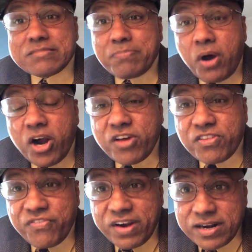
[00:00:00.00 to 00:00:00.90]
part of
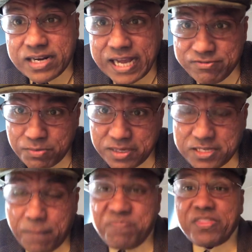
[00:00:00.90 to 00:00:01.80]
the federal
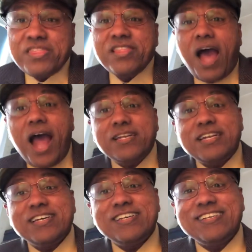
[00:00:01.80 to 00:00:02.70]
government,
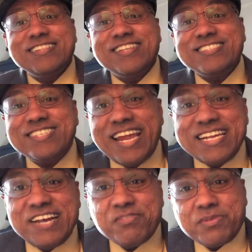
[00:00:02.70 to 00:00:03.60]
not the
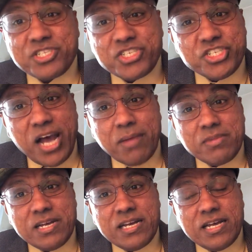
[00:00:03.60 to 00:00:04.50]
state government's job,
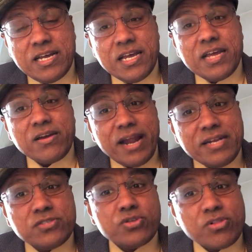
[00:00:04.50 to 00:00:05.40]

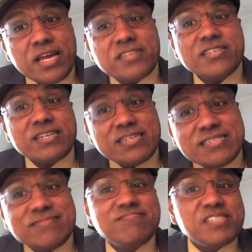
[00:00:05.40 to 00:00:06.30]
right? So there's a
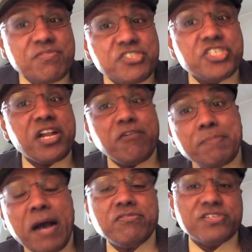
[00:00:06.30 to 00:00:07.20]
division of
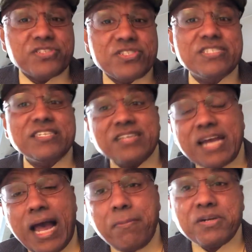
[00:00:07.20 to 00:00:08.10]
powers. There's a
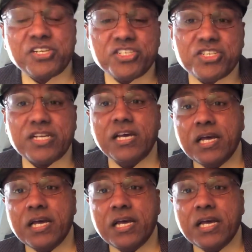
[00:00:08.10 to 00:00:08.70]
competition.